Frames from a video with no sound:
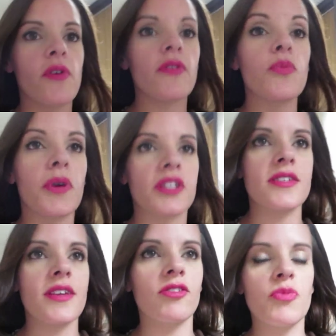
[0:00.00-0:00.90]
overbooked
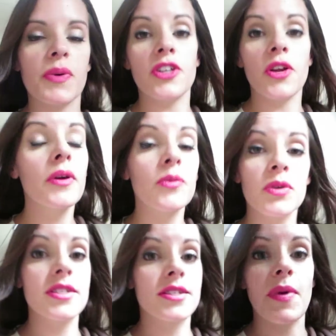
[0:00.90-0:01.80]
ourselves, but you know what?
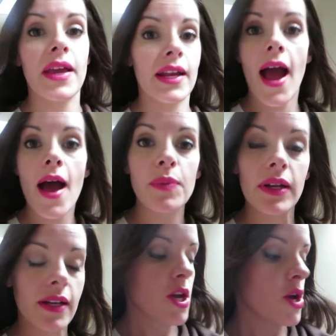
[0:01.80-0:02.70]
We're just making it
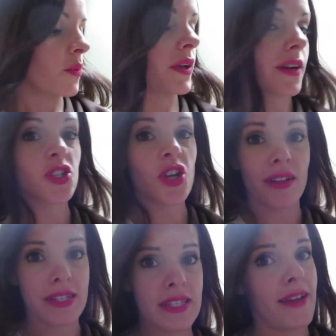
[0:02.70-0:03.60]
happen. We got
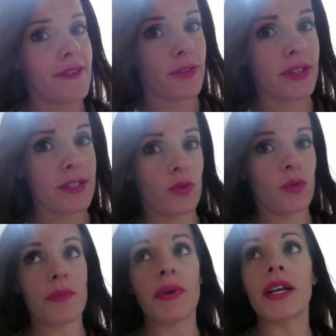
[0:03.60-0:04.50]
shots today for this little
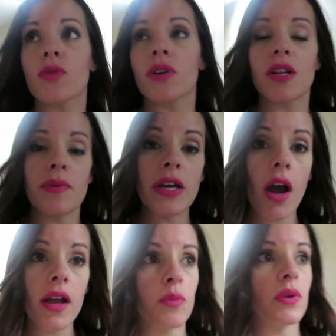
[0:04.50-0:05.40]
one because we're going to be
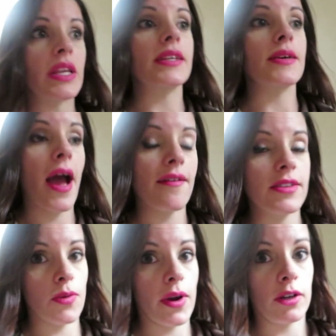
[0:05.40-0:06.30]
gone and we need to have
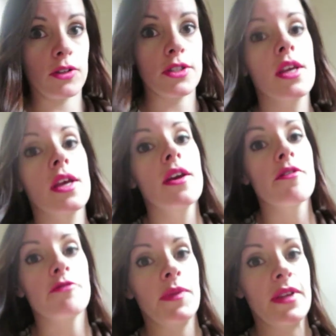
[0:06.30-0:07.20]
his records
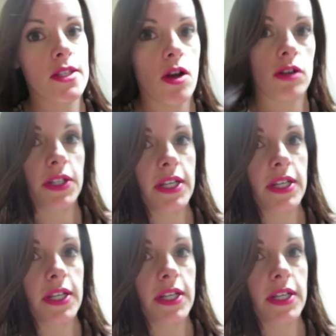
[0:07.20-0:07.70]
from this doctor